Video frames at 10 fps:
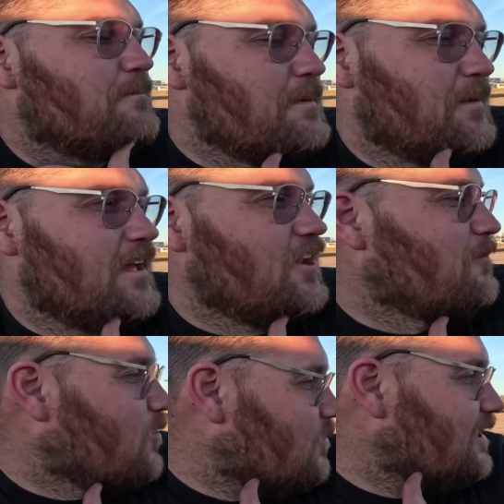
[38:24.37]
People that
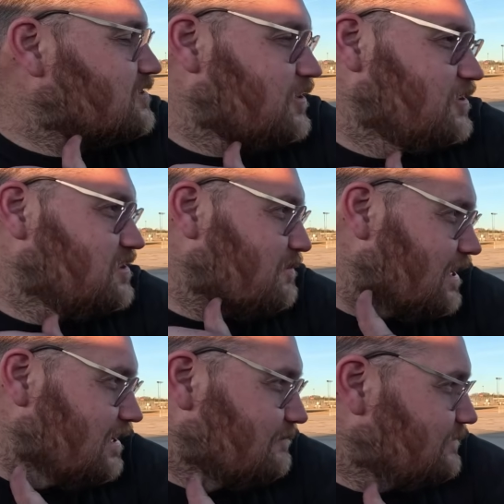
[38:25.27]
know more about screws than
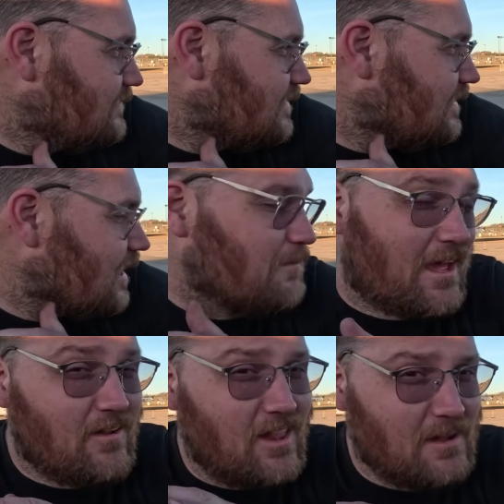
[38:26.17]
me, I mean,
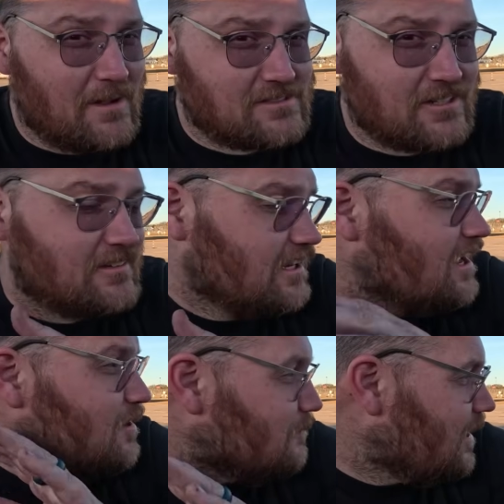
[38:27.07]
I know a lot about screwing,
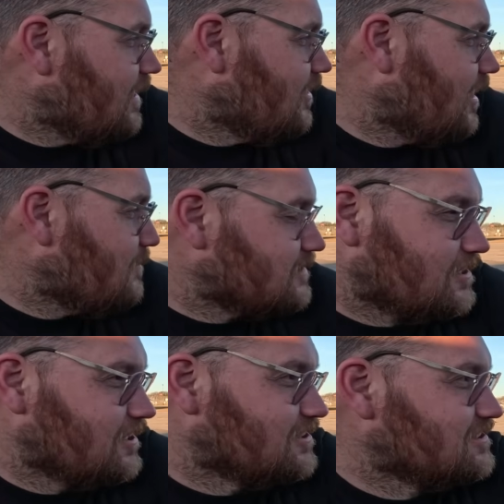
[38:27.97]
but I don't know a lot about
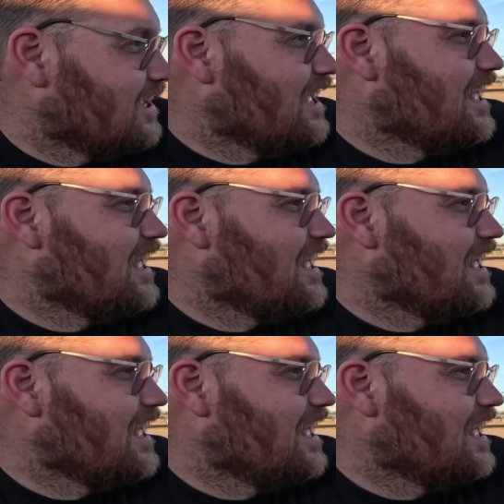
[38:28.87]
screws.